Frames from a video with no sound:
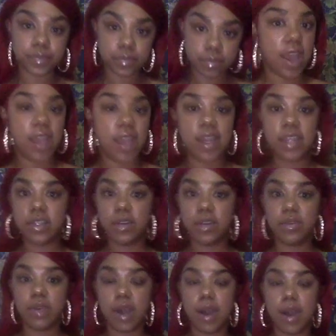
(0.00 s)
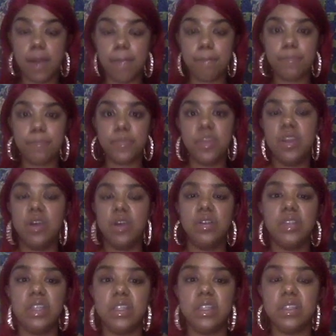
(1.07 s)
and I don't, um, you know,
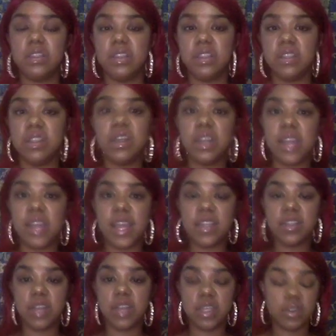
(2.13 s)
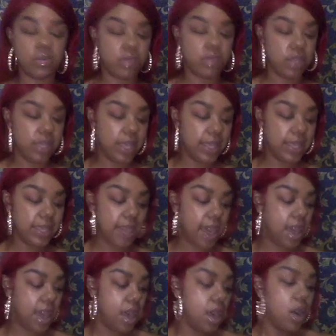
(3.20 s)
it doesn't look nice and I don't really like
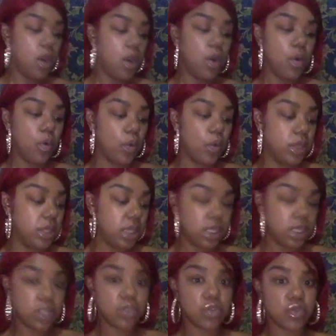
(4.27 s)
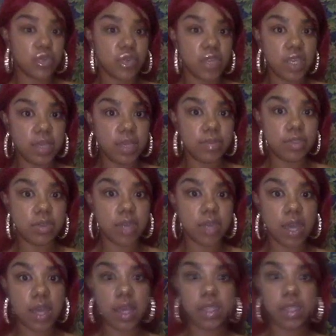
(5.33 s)
that. With these creams, you
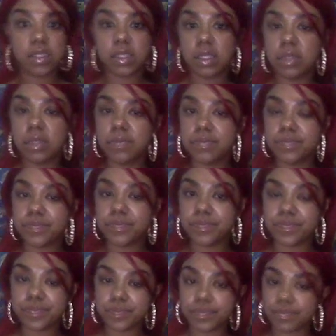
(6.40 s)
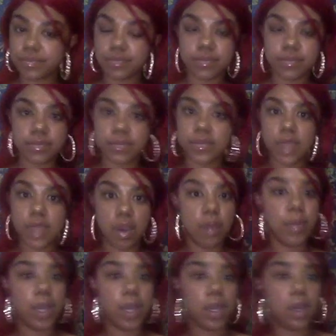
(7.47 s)
guys, oh
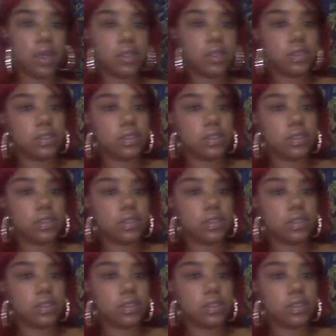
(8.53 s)
my gosh,